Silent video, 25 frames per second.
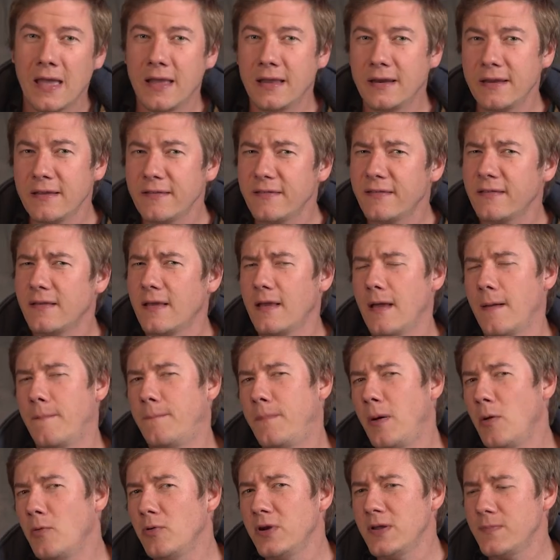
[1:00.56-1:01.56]
It is a
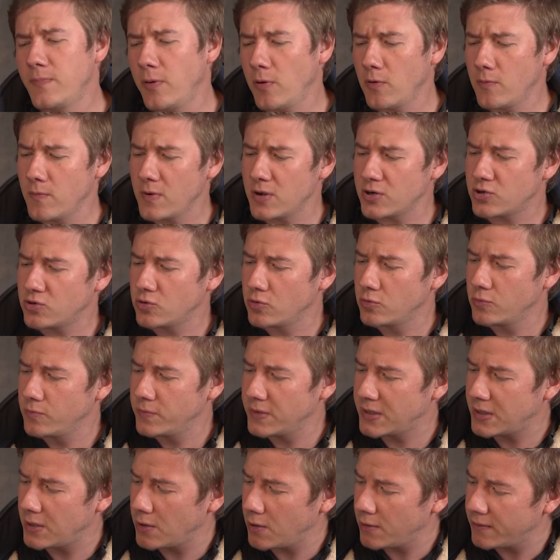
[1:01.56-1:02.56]
polypore mushroom
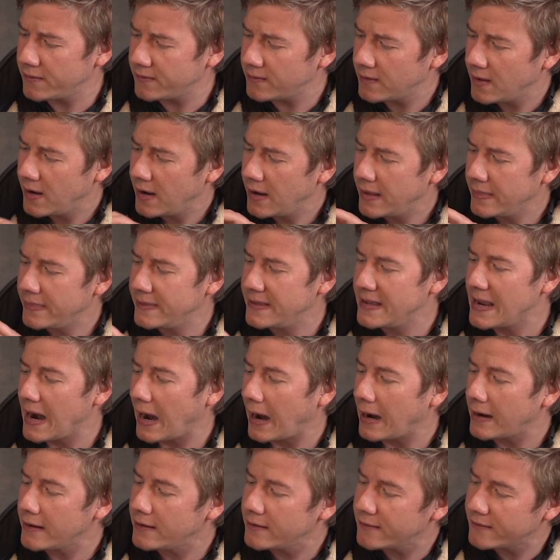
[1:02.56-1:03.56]
because the
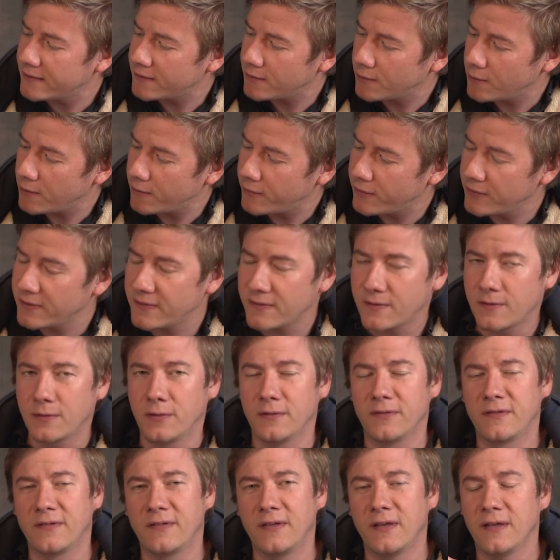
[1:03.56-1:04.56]
undersurface
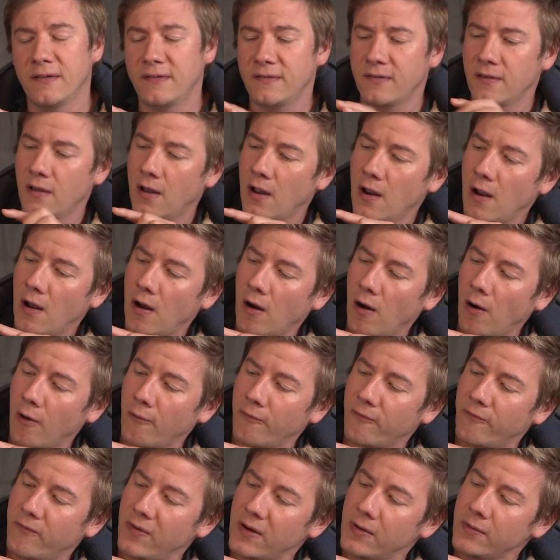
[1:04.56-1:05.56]
consists of
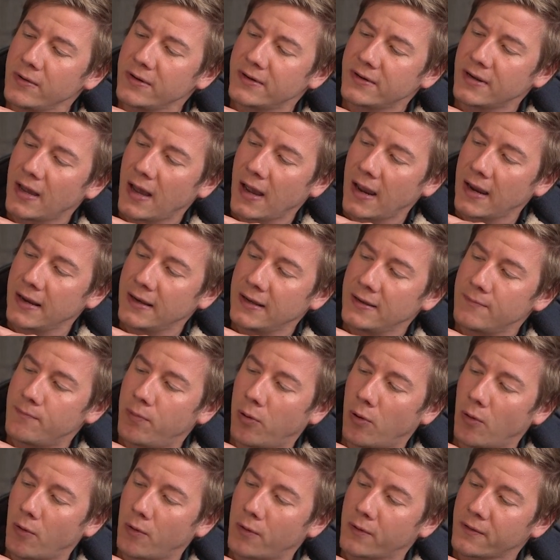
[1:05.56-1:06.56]
very tiny
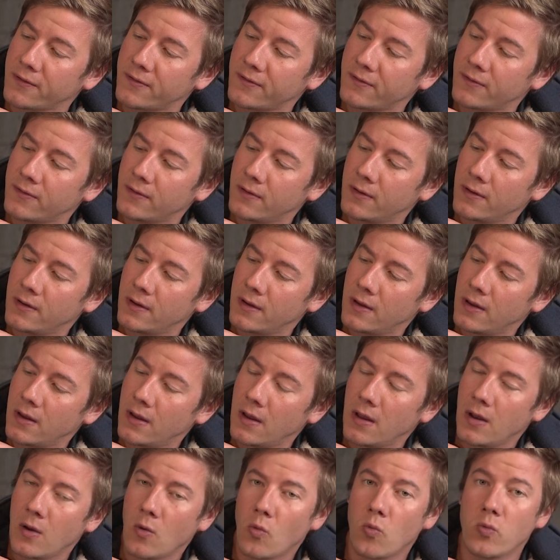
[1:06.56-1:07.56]
pores,
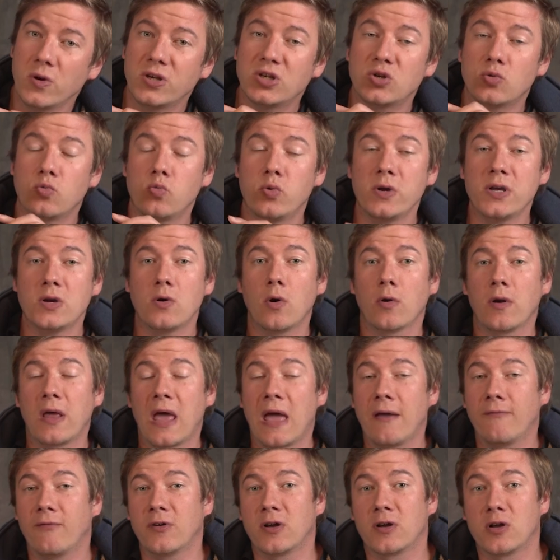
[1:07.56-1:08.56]
which we're gonna
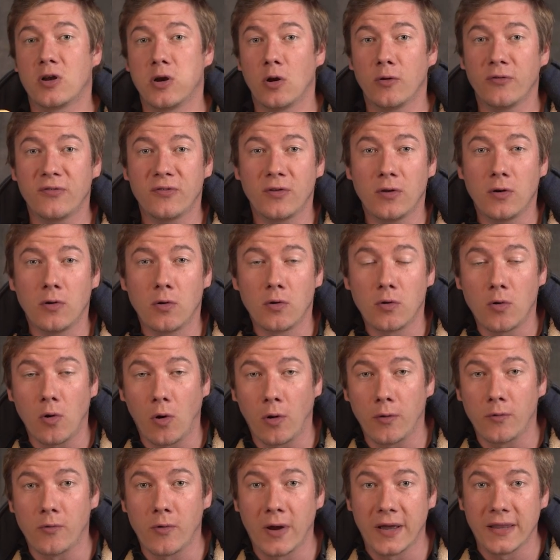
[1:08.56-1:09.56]
have a closer look
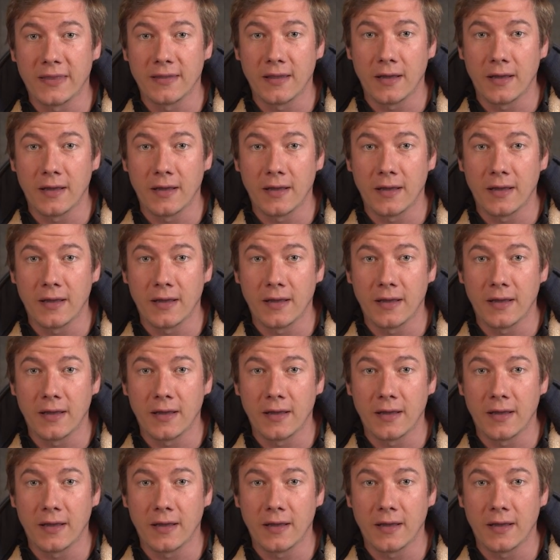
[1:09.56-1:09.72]
on right